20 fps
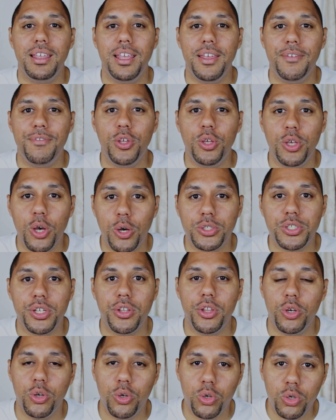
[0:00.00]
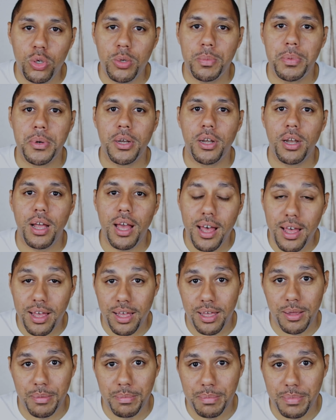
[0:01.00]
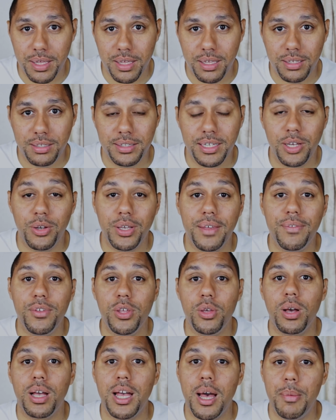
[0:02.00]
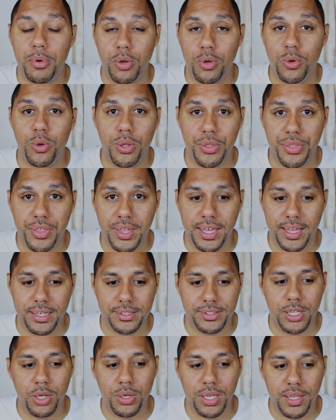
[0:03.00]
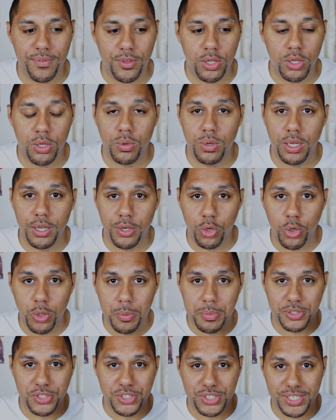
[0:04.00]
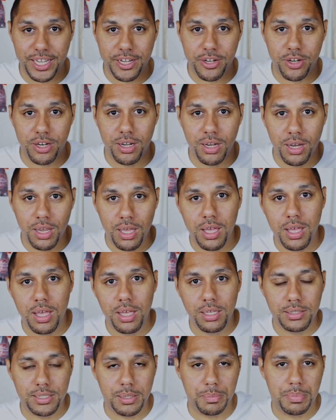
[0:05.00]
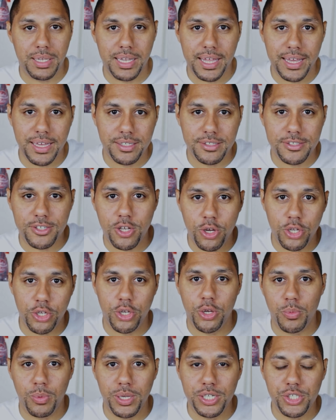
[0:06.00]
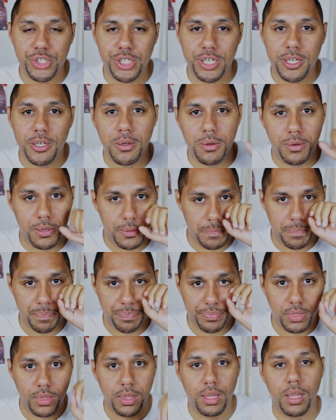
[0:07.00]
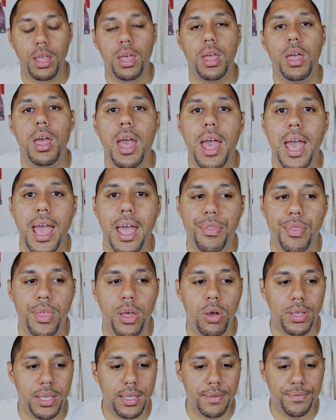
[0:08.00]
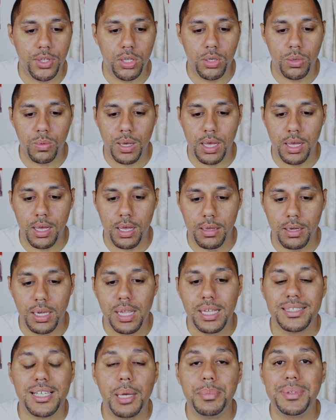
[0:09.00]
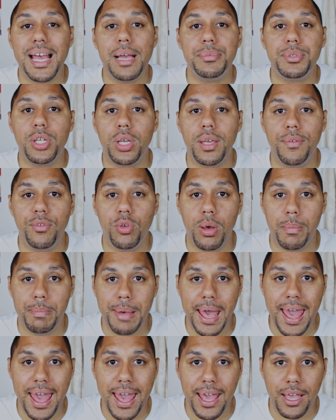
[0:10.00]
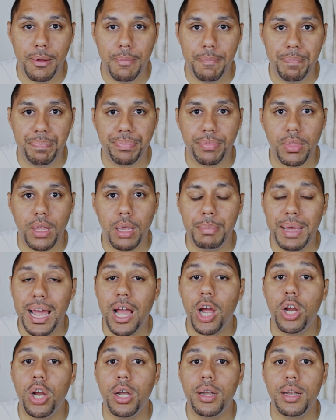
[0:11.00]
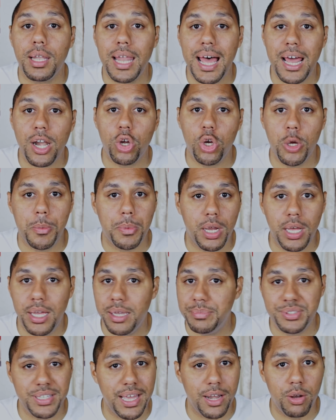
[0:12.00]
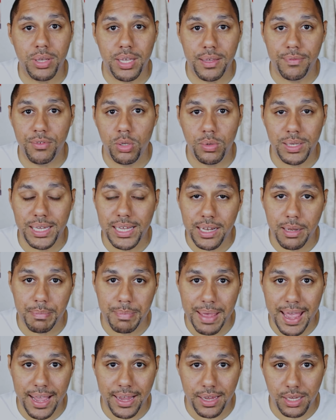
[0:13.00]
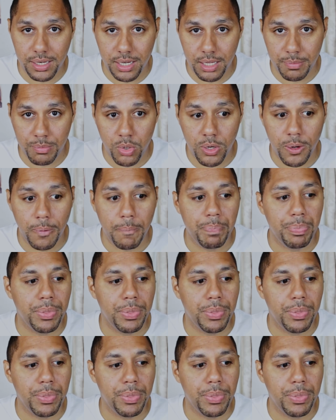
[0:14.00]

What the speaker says: if you go to the Uber hub, they'll give you a couple cool things. They'll give you an Uber sticker to place on your windshield. And they'll give you, sometimes they'll give you a bag. But I heard in a lot of Uber hubs, they don't give you a heated bag anymore.